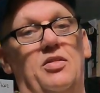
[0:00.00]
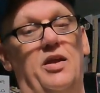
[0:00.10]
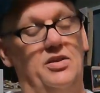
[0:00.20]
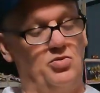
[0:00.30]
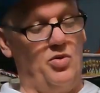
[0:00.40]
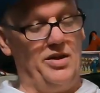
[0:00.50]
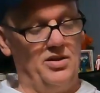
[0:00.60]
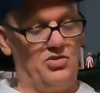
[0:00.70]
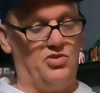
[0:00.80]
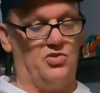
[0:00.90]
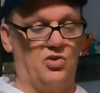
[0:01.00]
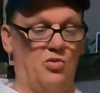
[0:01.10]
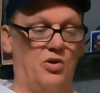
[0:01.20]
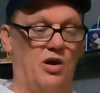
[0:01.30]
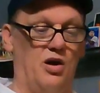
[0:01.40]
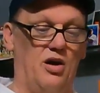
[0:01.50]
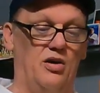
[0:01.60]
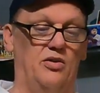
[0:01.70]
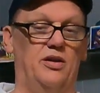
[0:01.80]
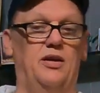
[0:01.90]
That's why it's so
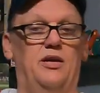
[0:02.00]
hard